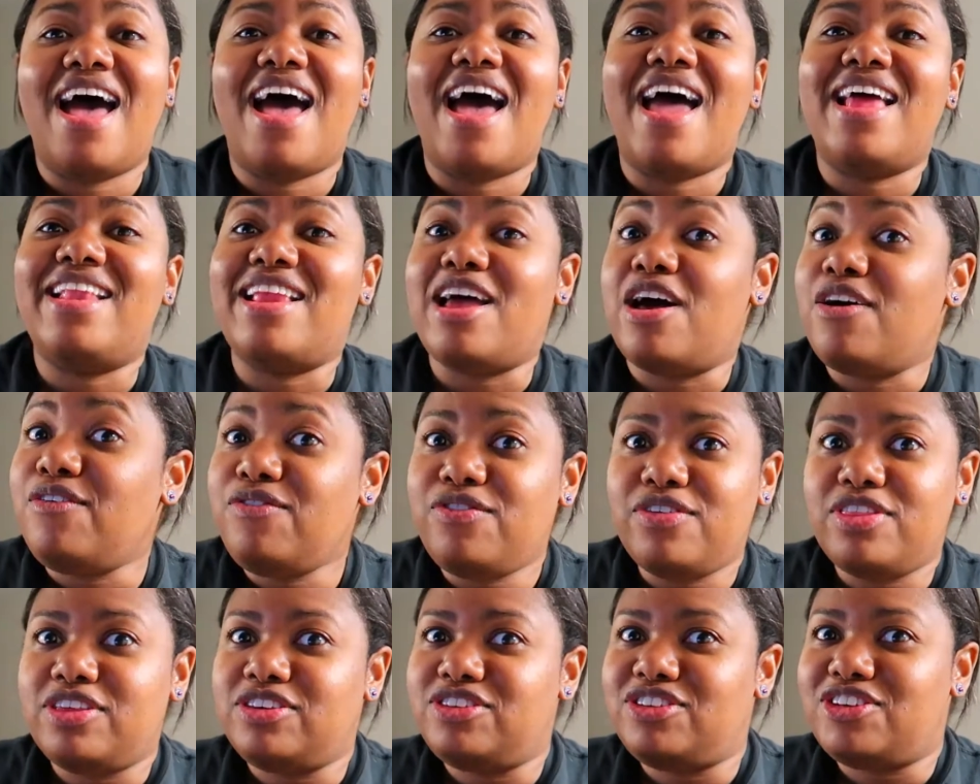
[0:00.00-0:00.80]
And now
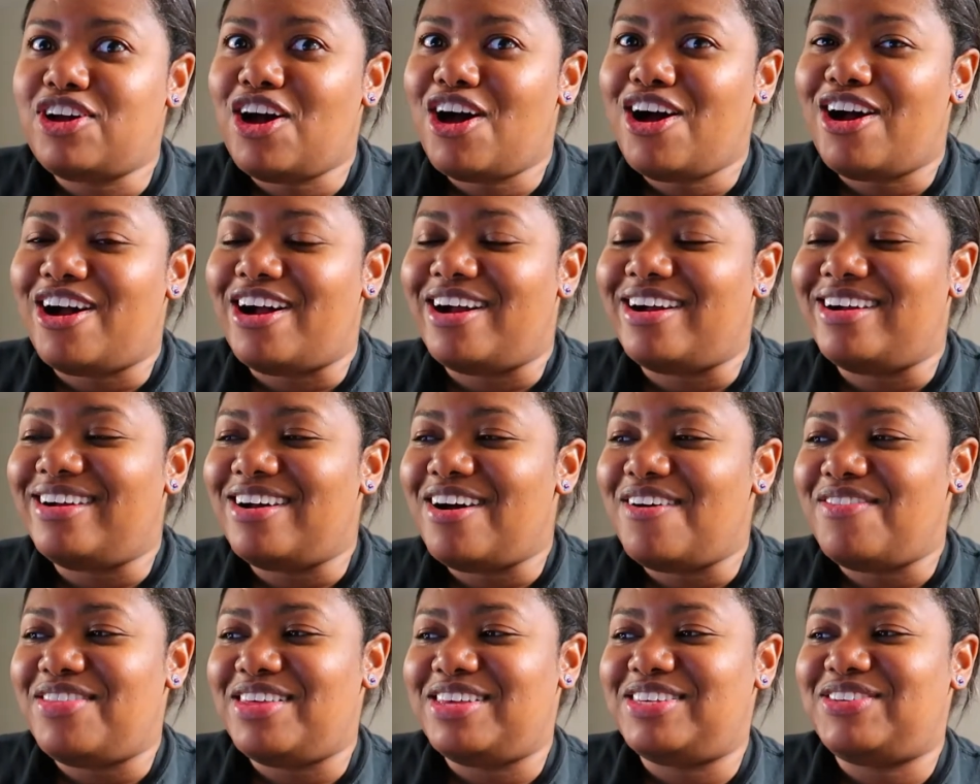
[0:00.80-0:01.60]
for the star
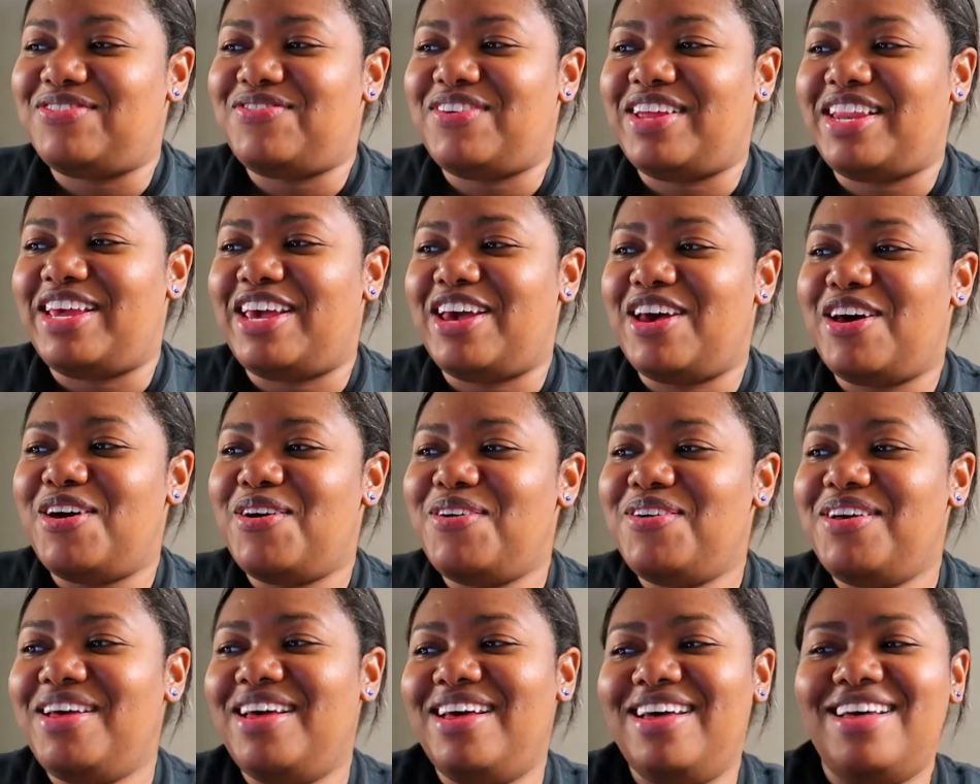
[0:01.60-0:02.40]
of this
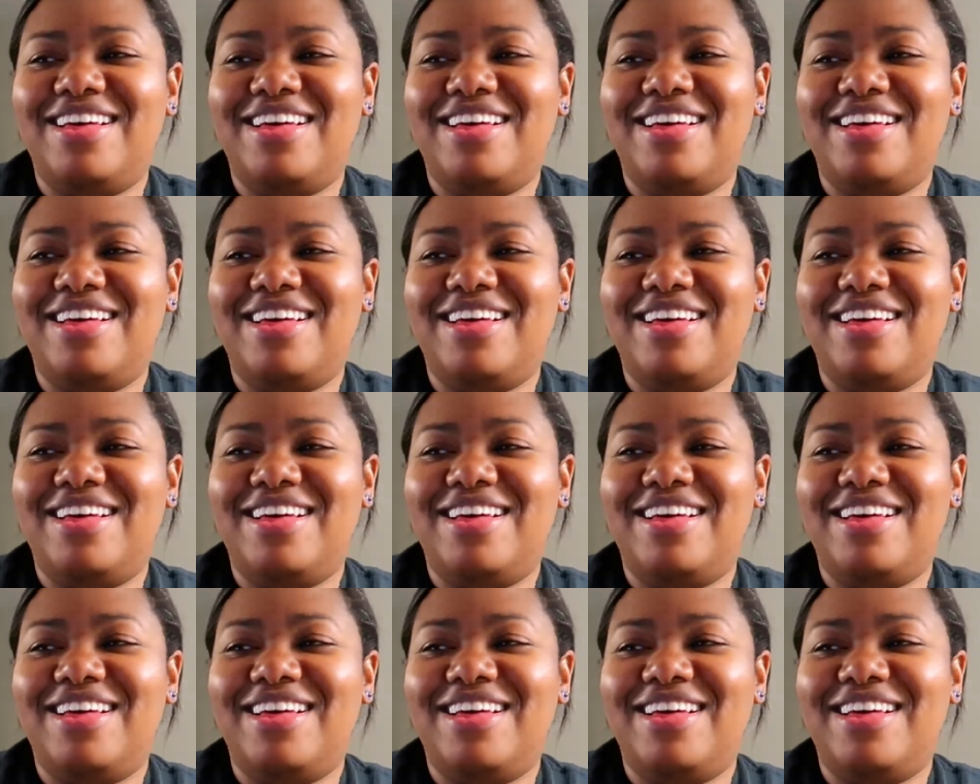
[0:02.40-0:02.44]
video,